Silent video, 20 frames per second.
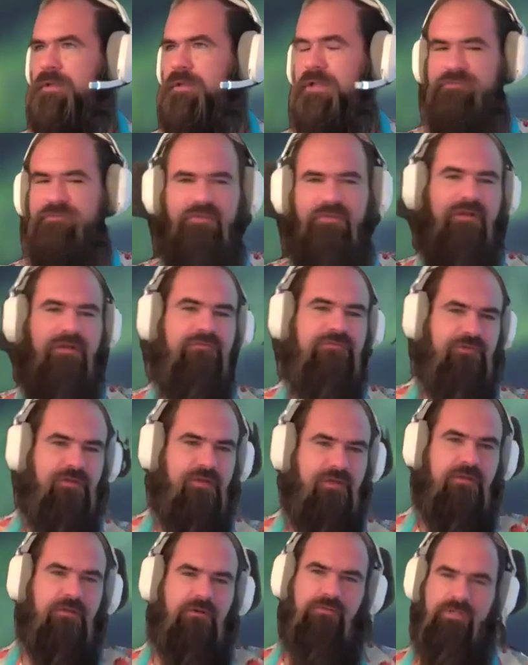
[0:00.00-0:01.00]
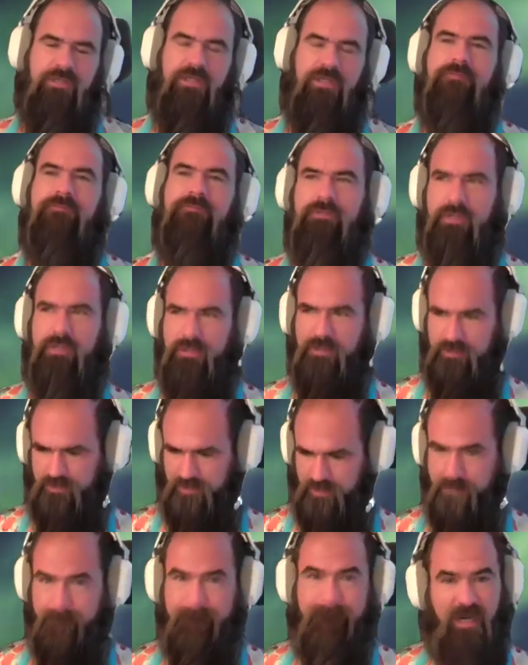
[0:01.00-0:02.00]
Instead of saying, okay,
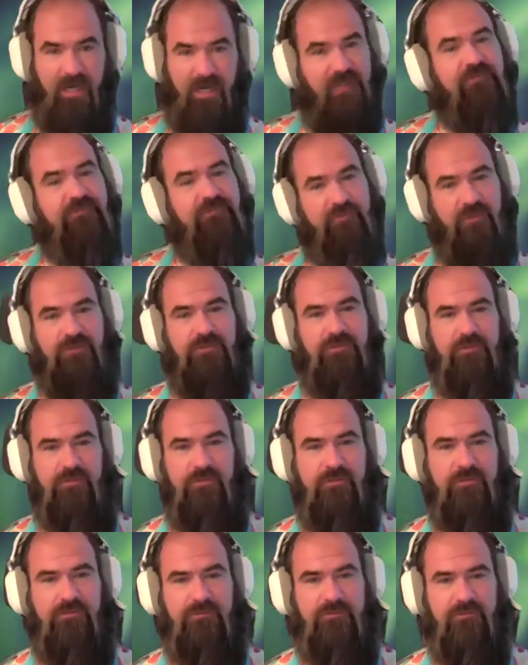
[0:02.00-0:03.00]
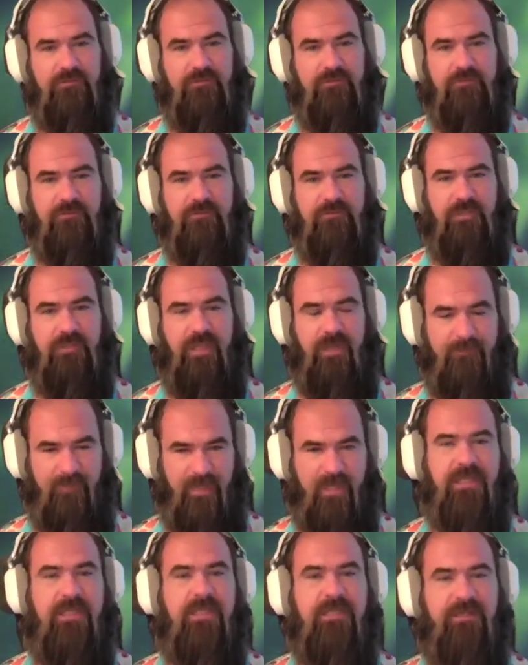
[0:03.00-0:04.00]
in my center, in
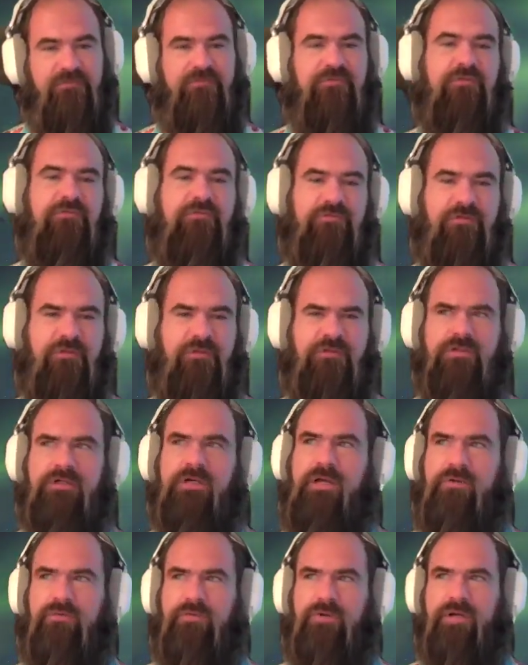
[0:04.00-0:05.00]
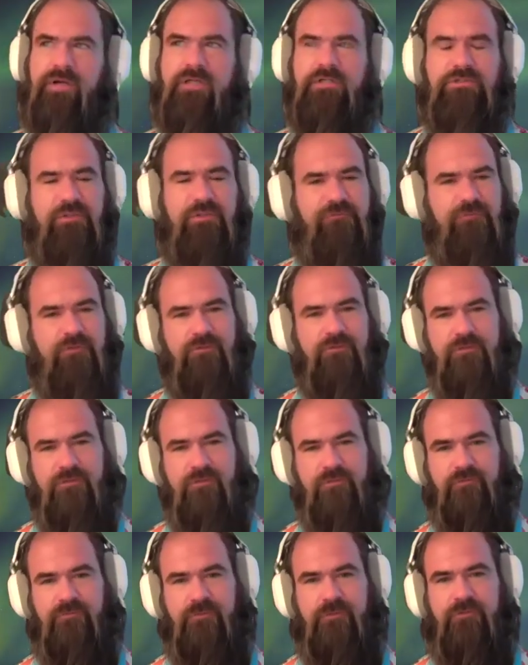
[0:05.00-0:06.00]
my innocent center, how do I actually feel with
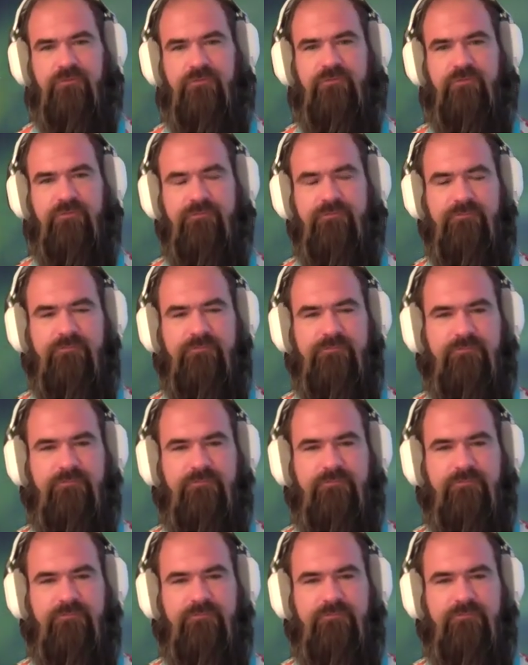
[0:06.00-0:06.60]
this person?